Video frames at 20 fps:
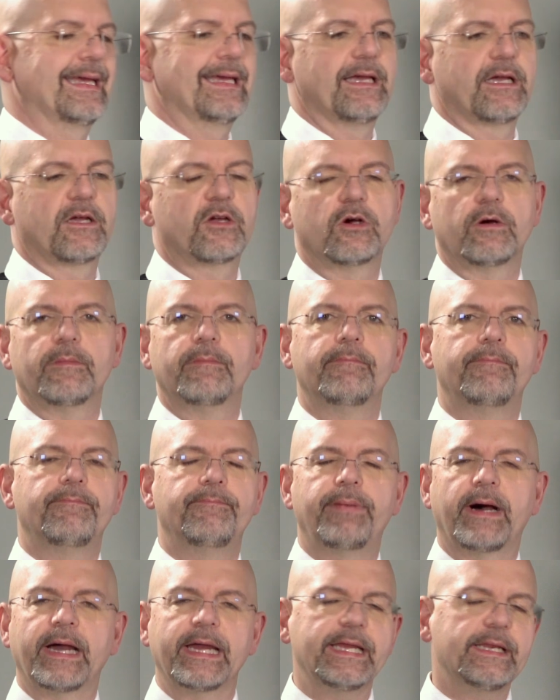a
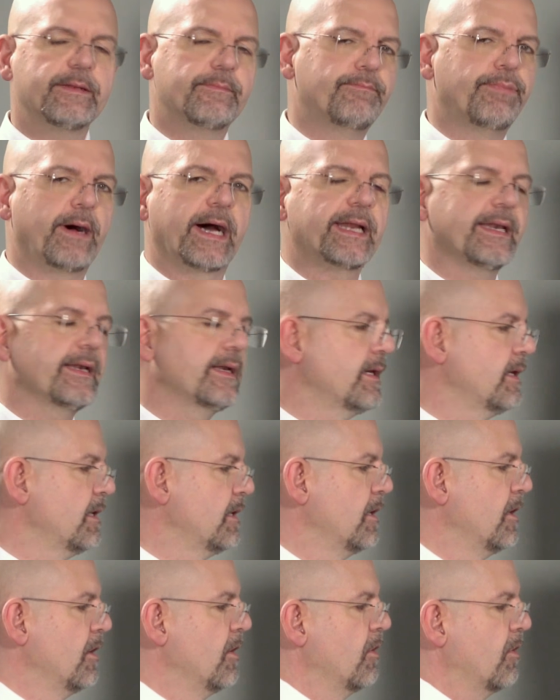combined
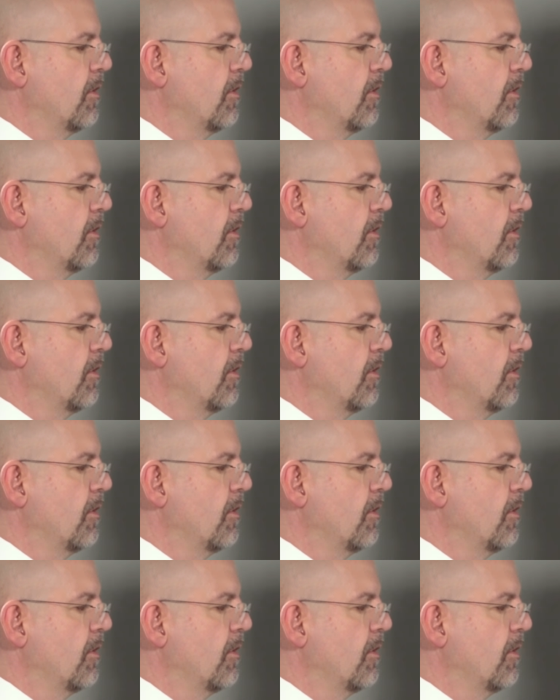bundle